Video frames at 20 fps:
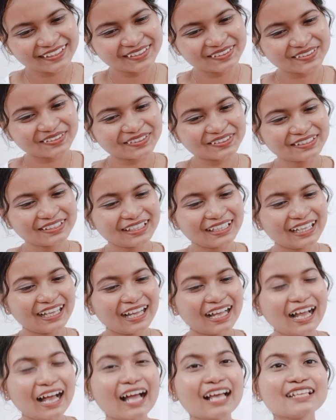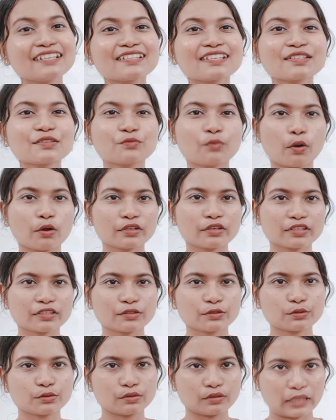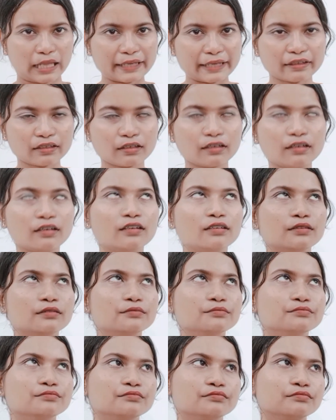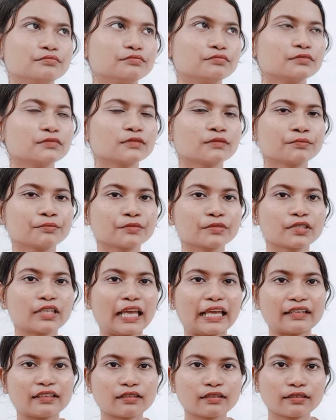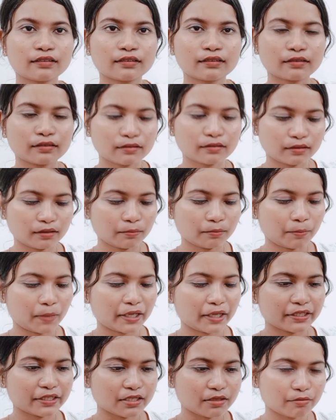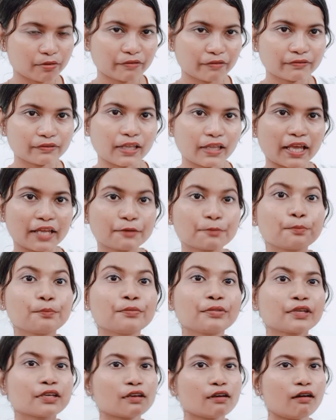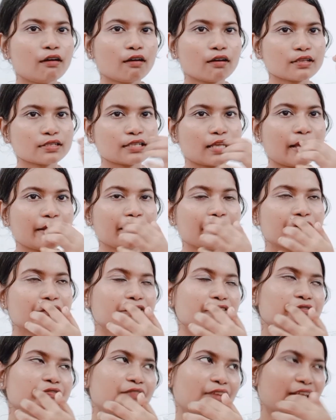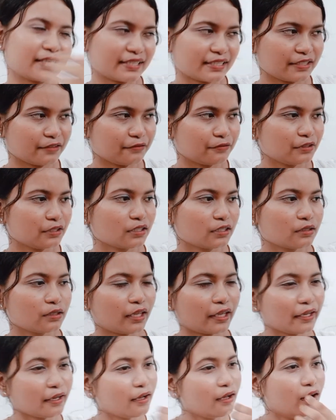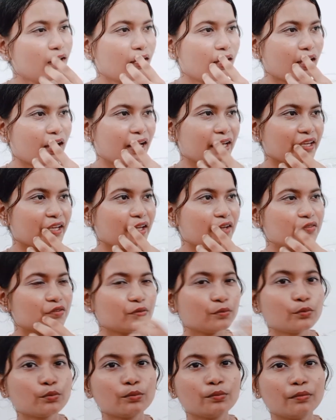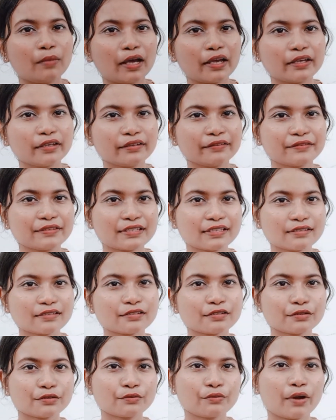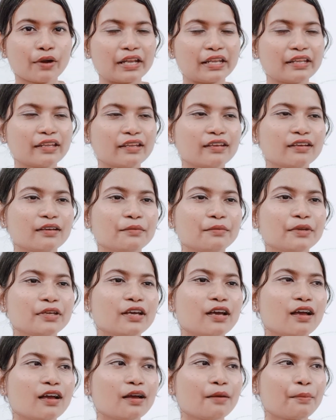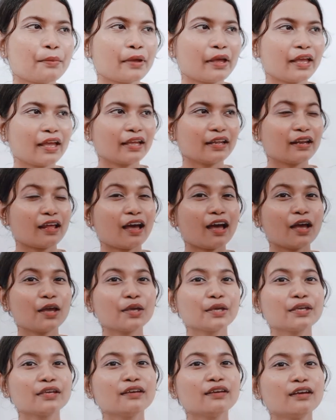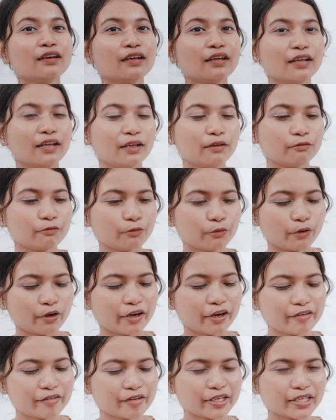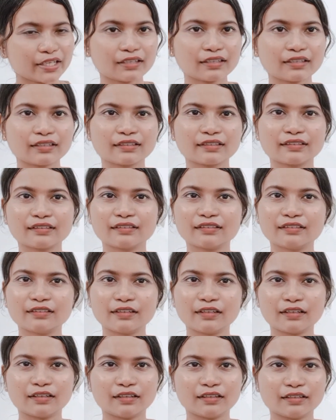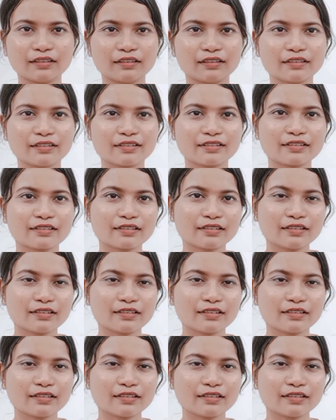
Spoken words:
do. I just wanted to like get my tummy flat because I have a festival, like I have my sister's wedding coming up and I am wearing the